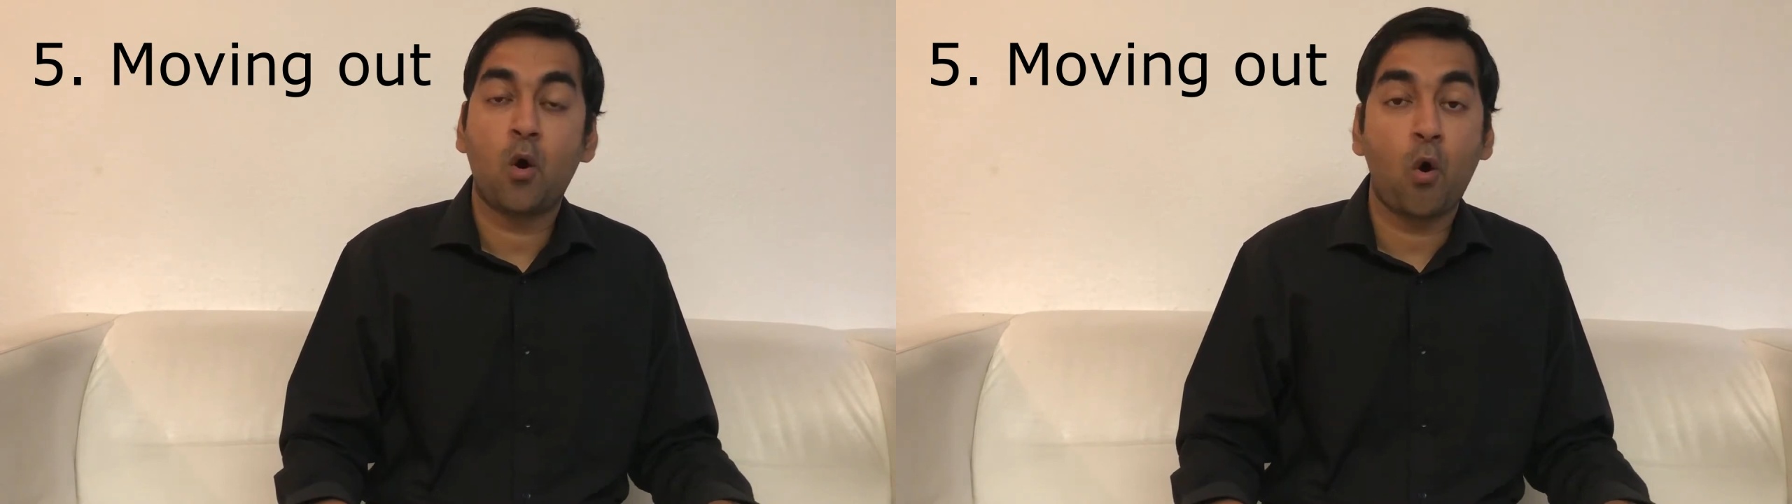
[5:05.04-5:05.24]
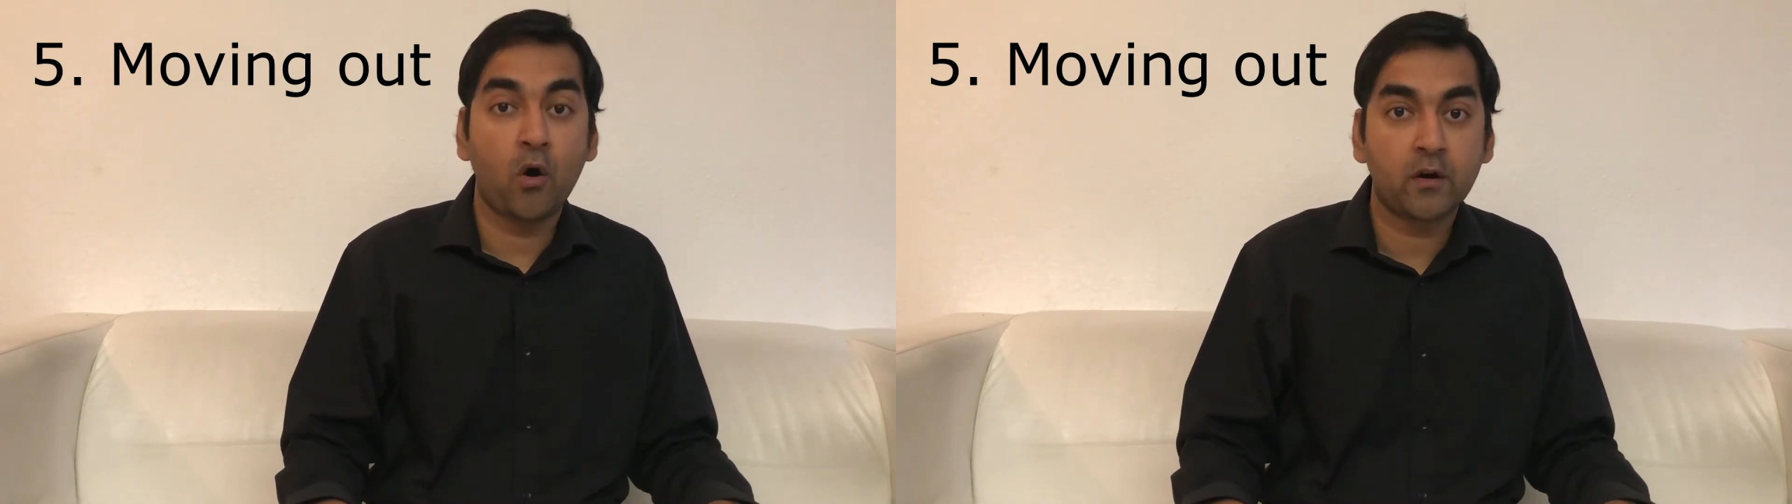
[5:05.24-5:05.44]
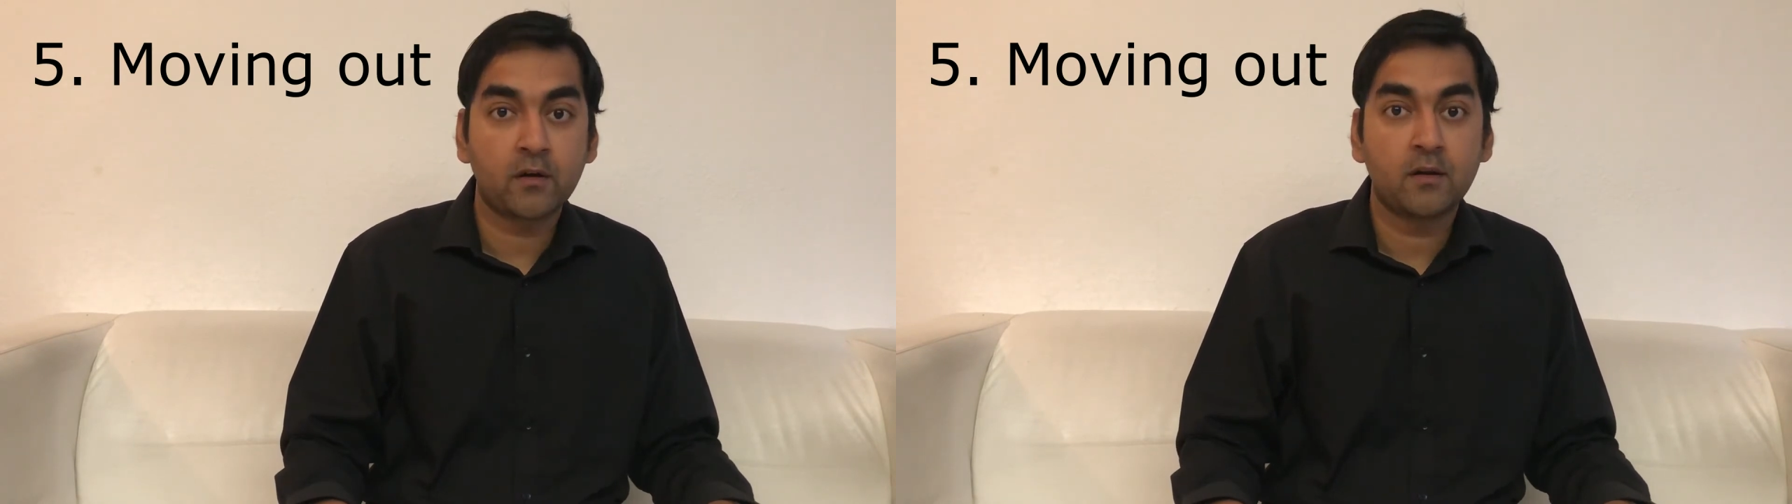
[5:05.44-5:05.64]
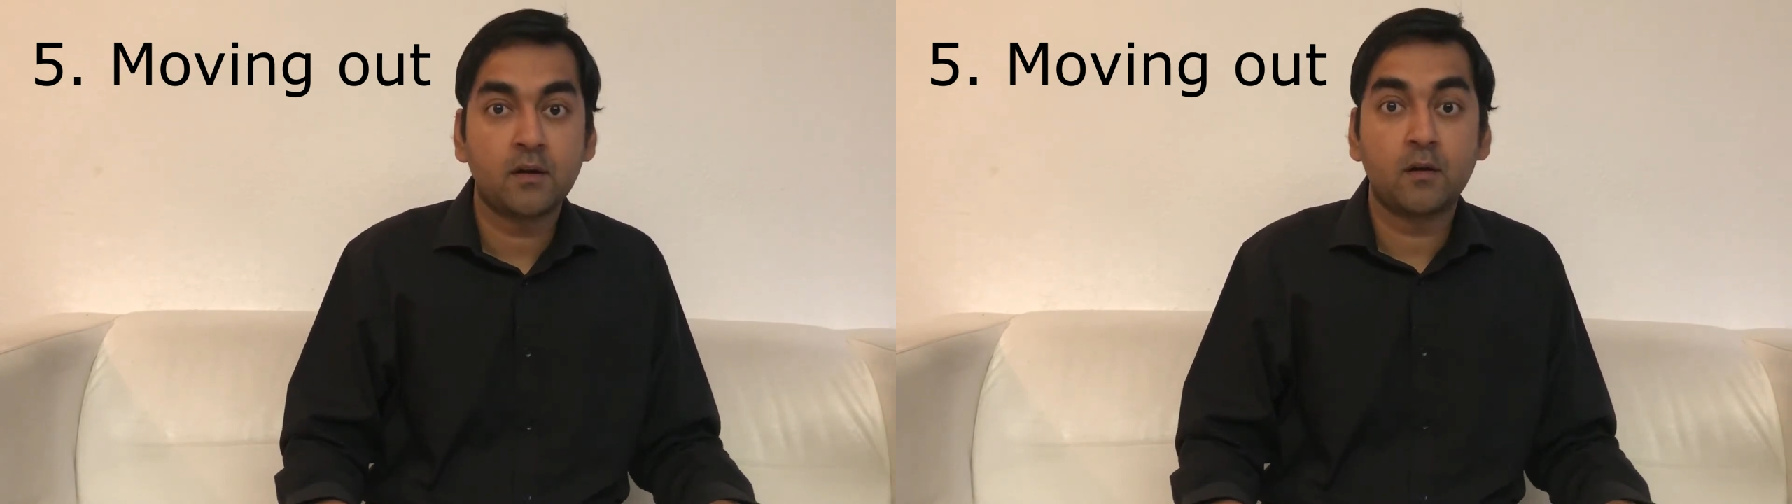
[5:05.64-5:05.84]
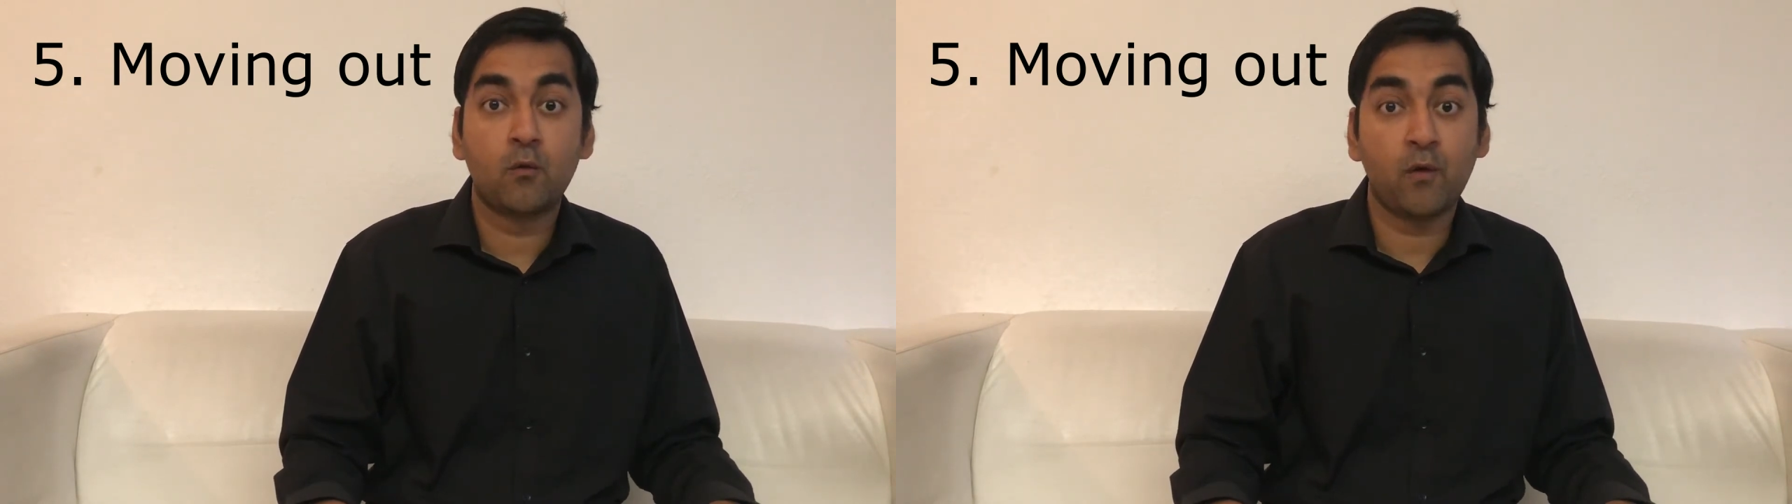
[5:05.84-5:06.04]
or
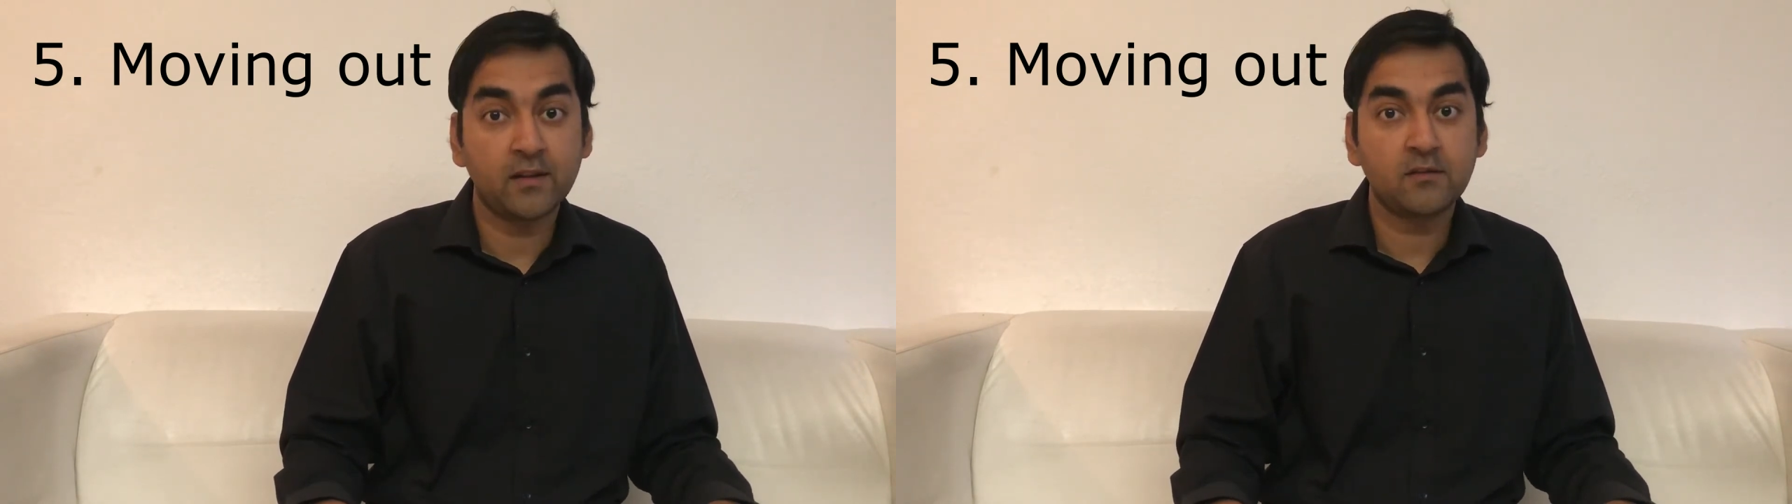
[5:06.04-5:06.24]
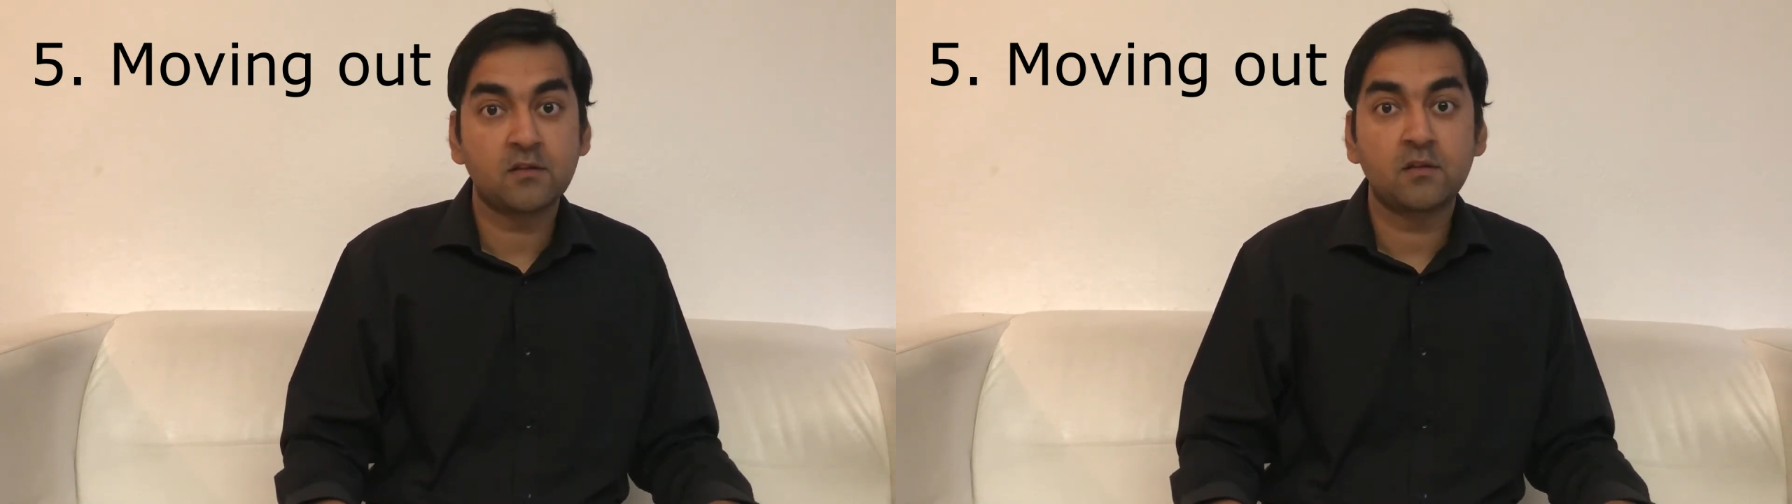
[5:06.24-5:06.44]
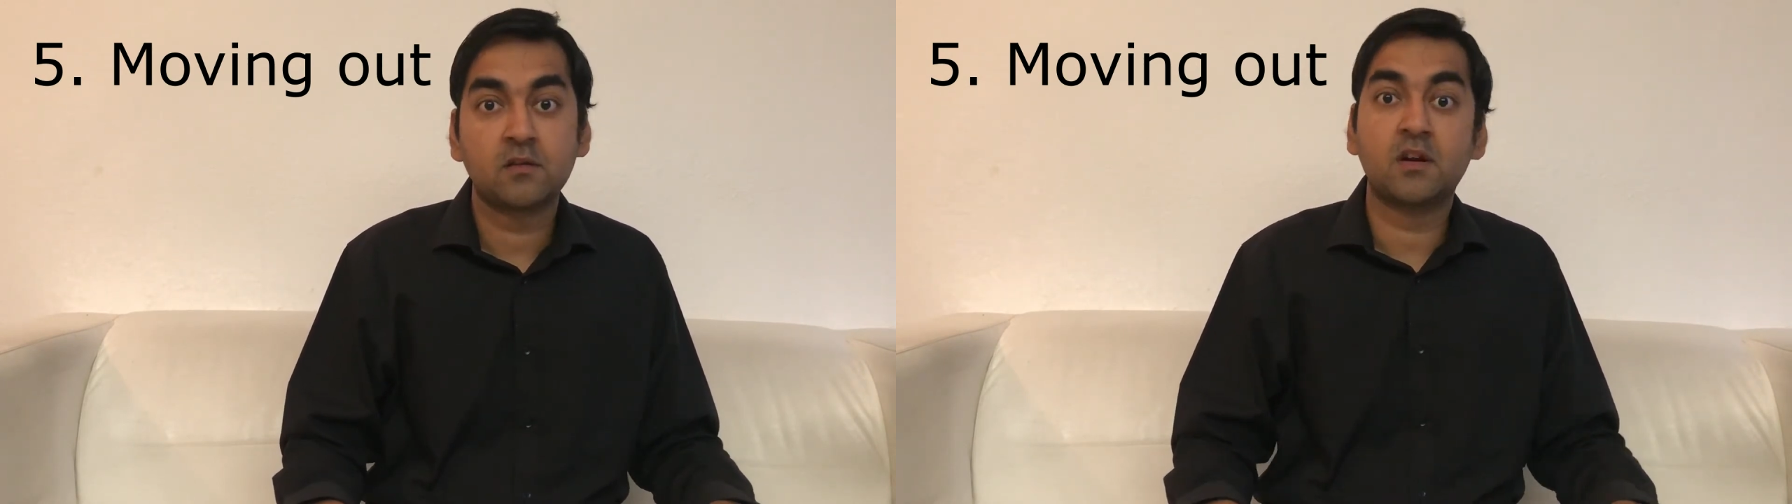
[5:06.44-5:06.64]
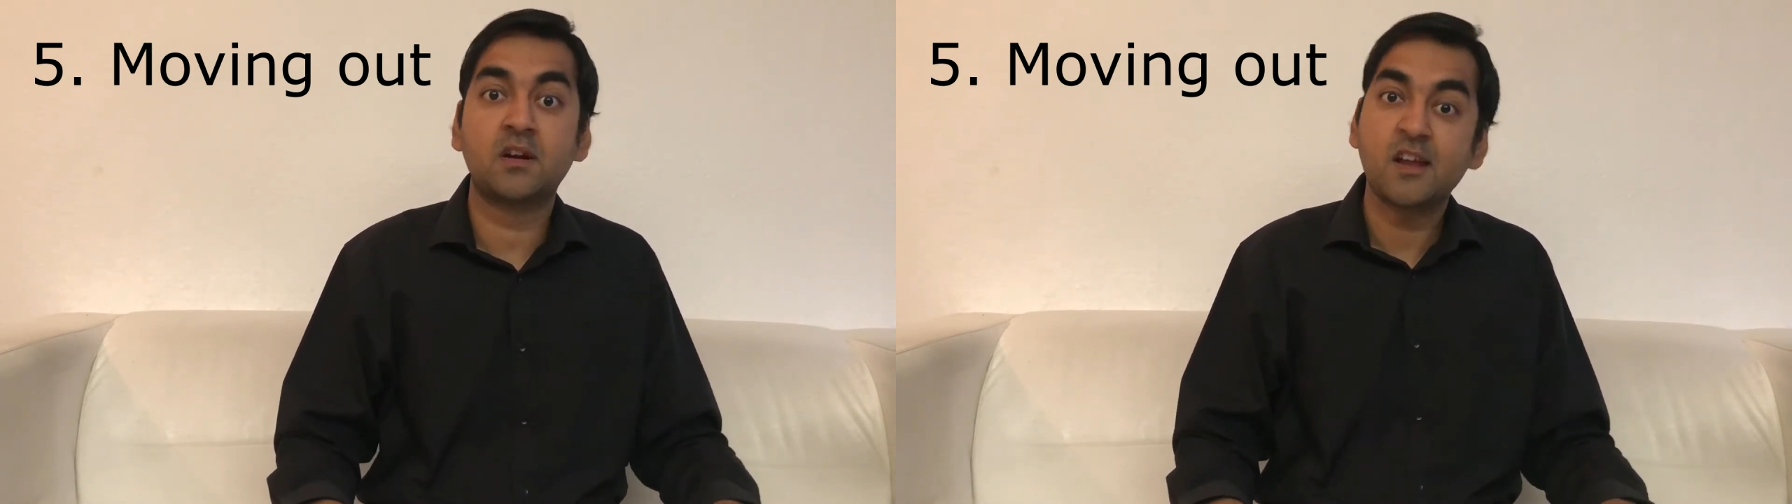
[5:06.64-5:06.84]
once the